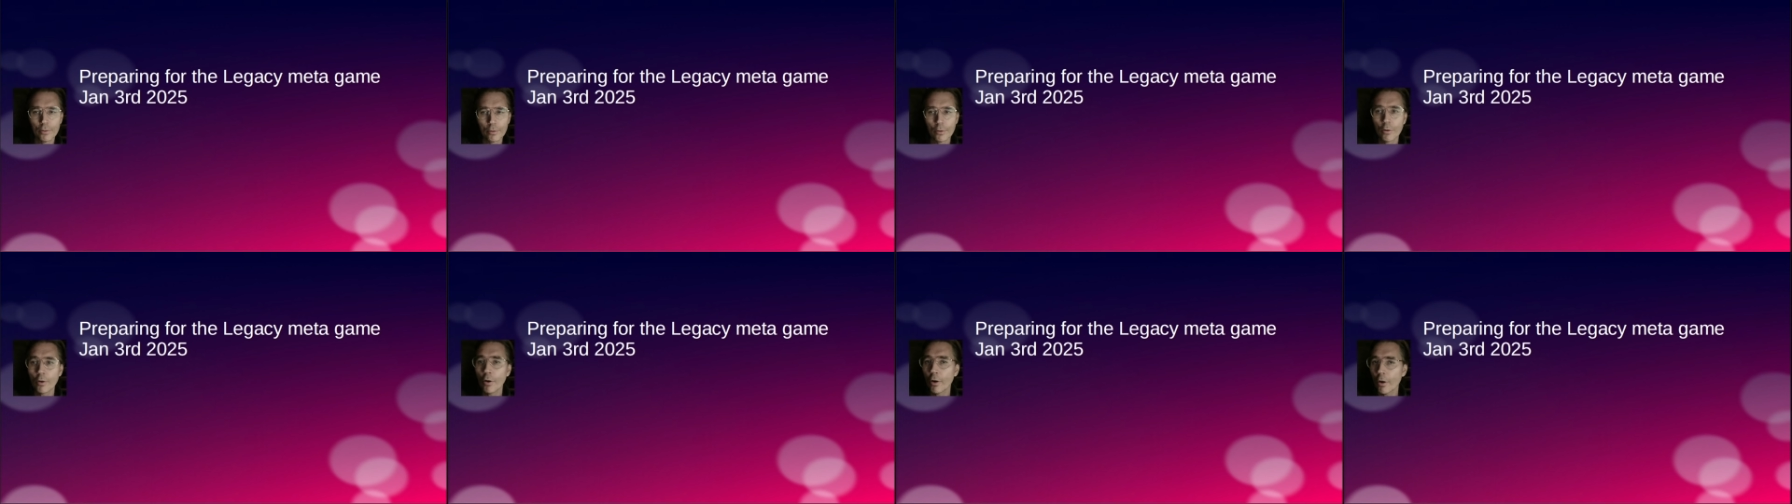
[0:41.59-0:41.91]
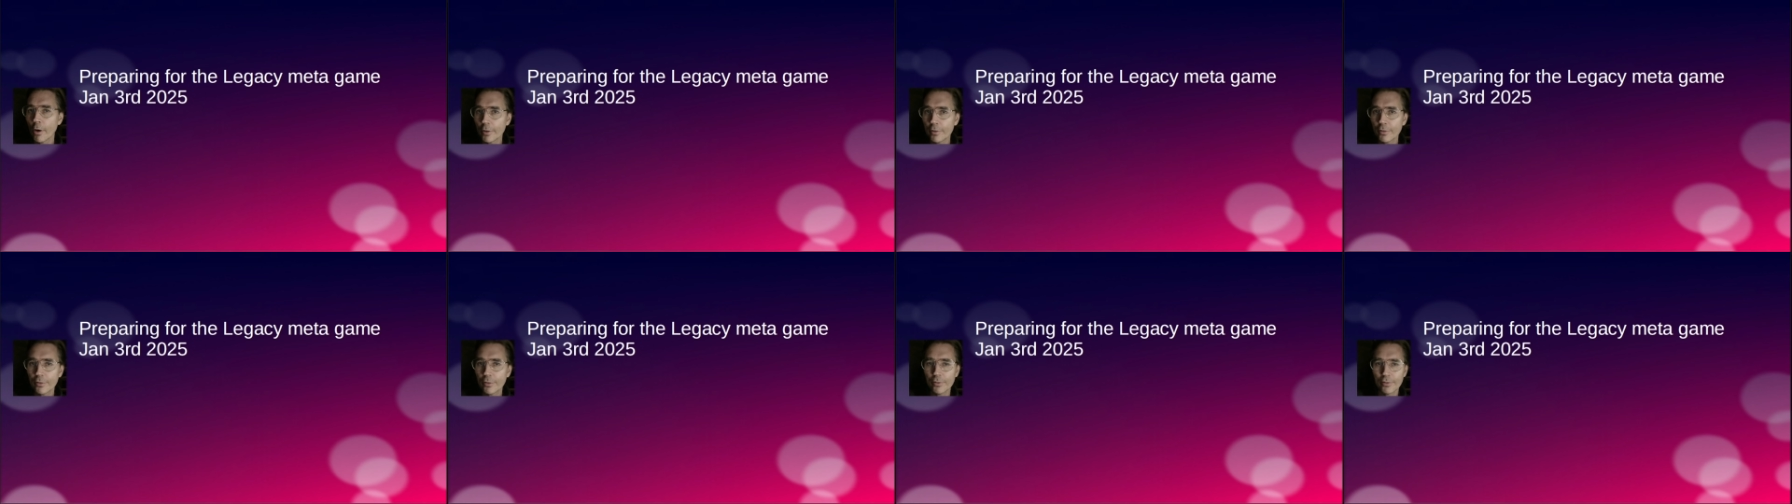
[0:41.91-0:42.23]

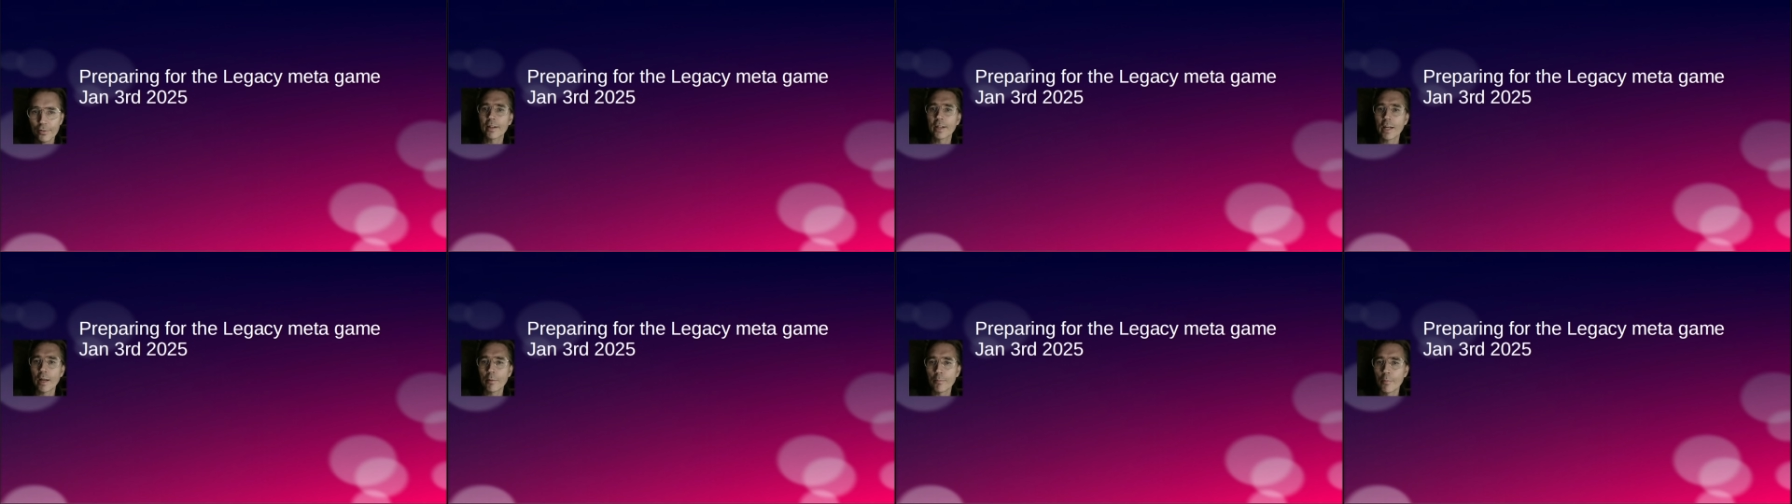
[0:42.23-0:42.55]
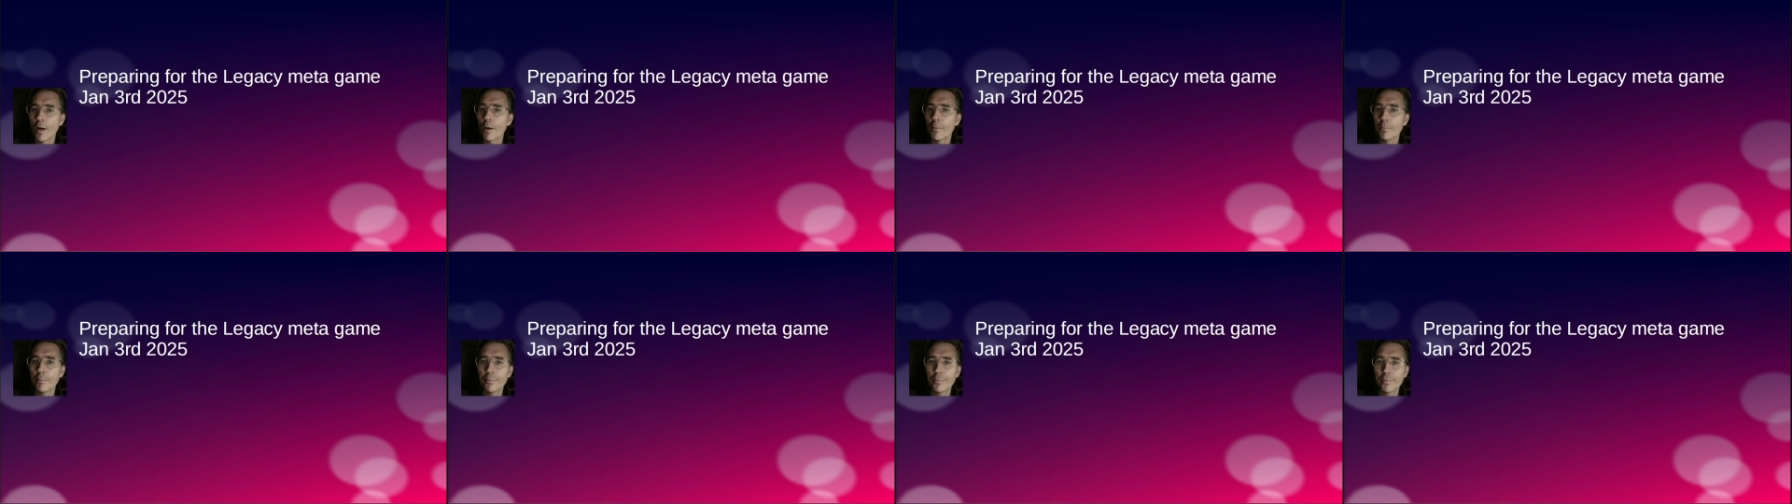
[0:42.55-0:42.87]
cards, come
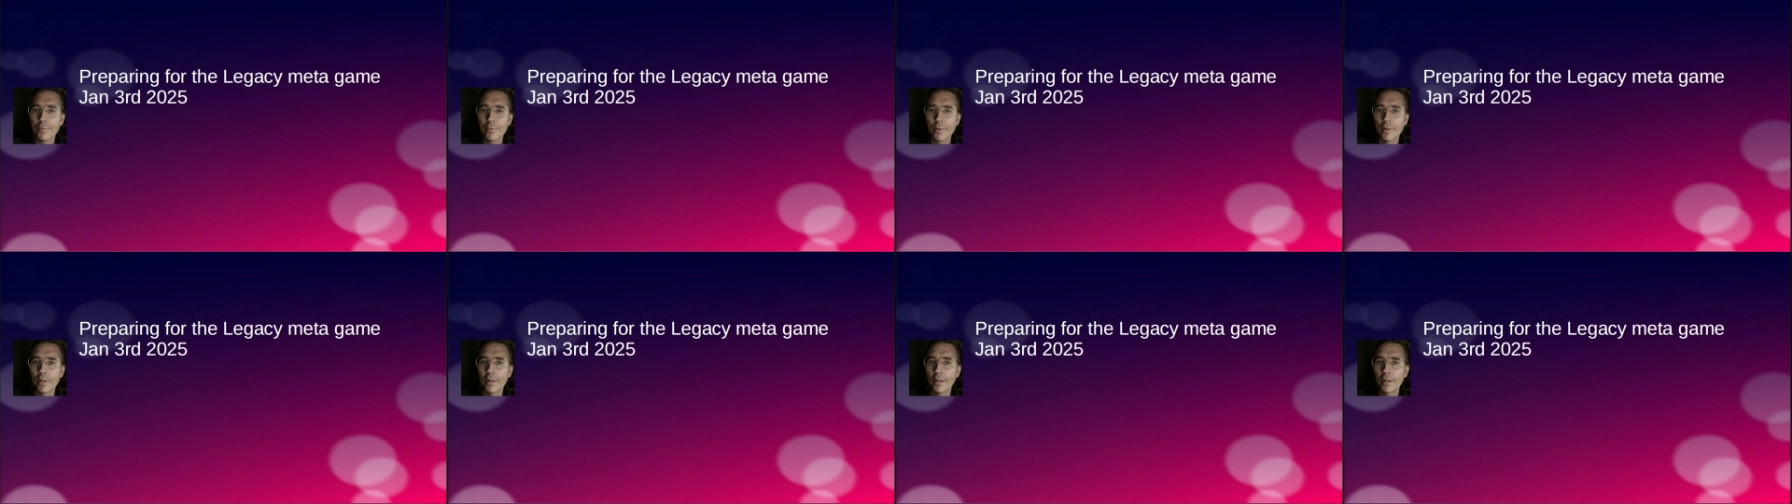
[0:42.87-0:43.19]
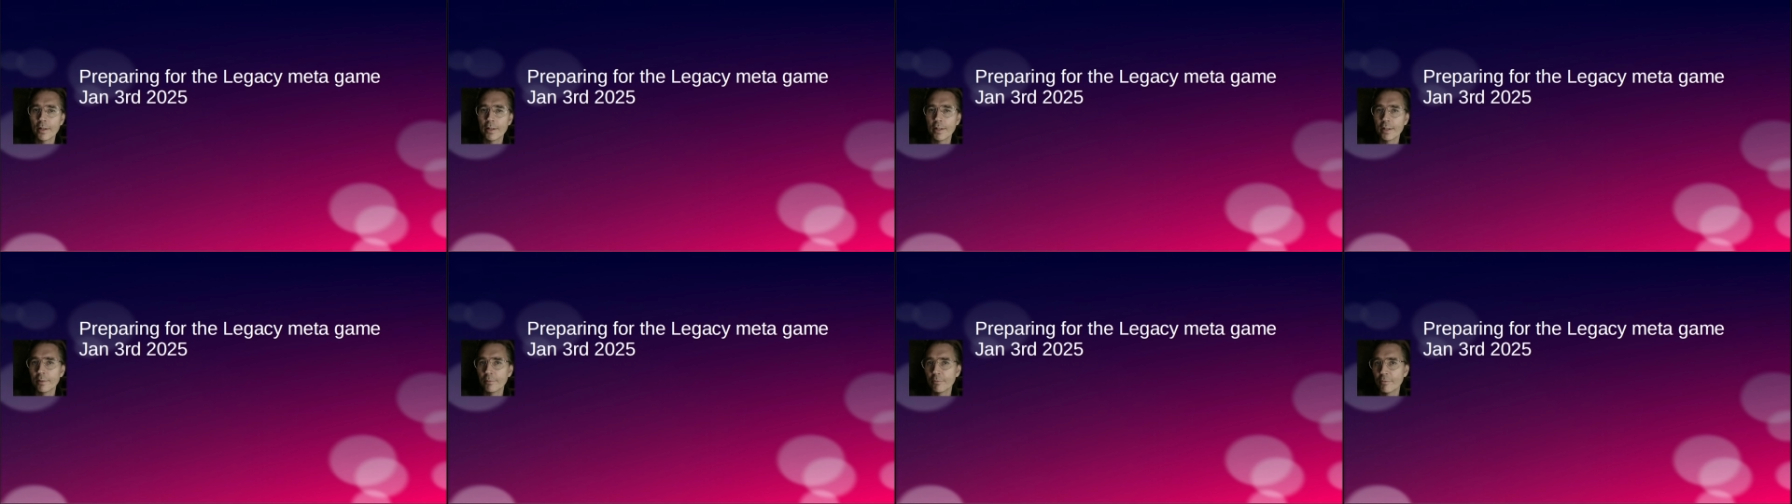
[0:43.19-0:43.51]
up
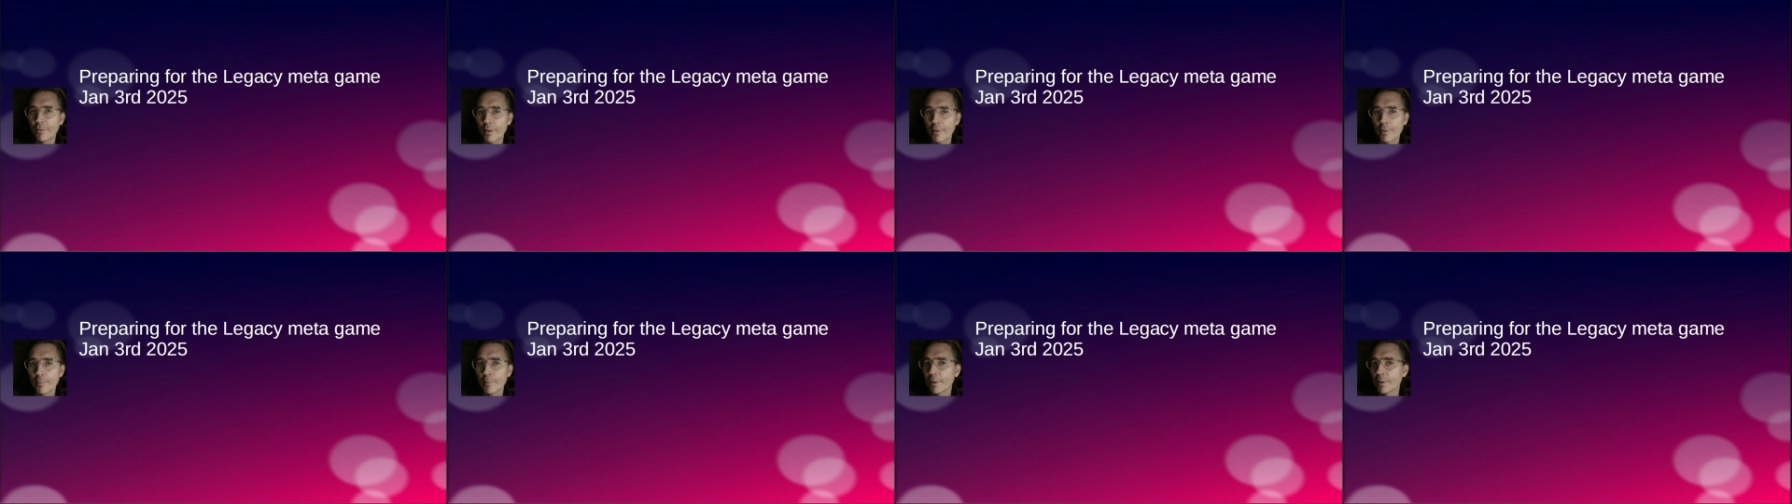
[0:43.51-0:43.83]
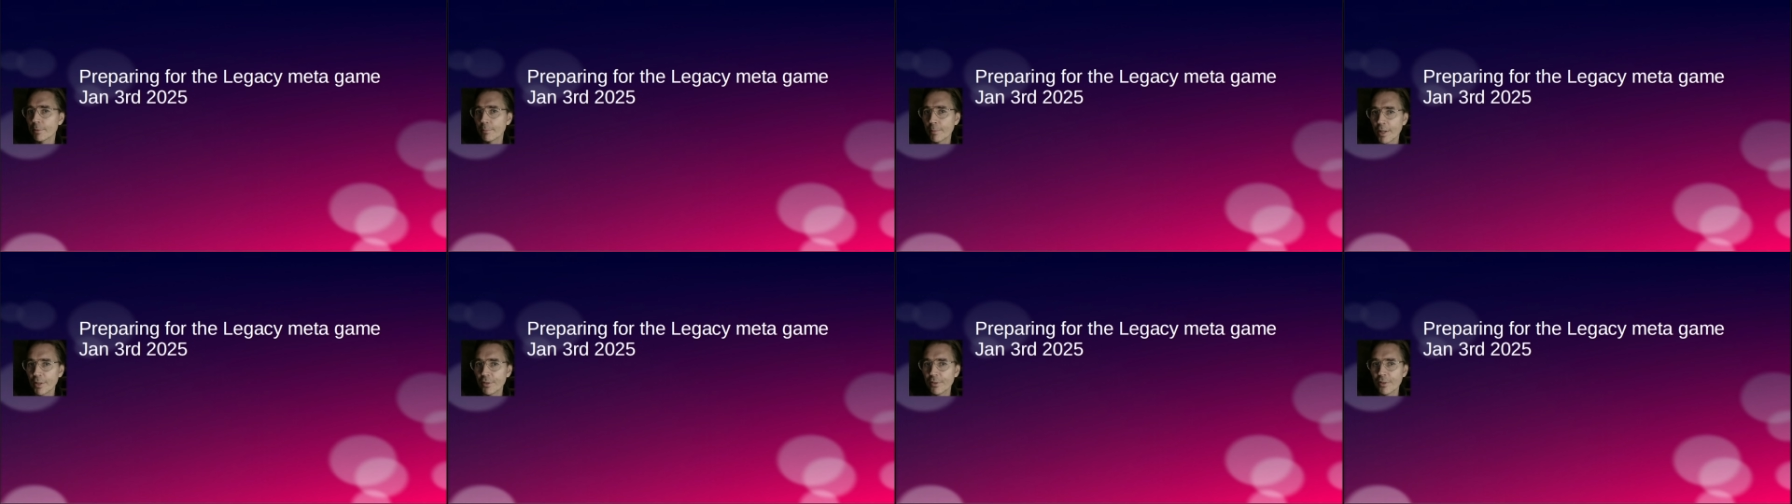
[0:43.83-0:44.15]
in very many
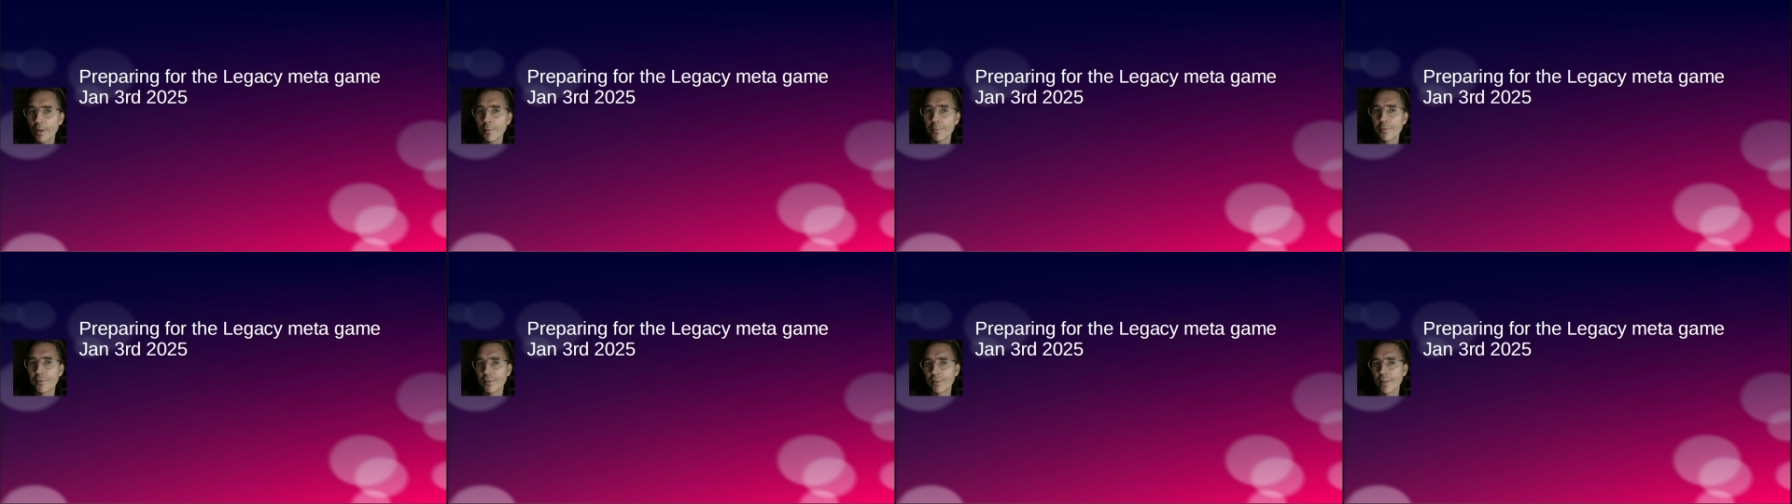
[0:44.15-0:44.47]
matchups,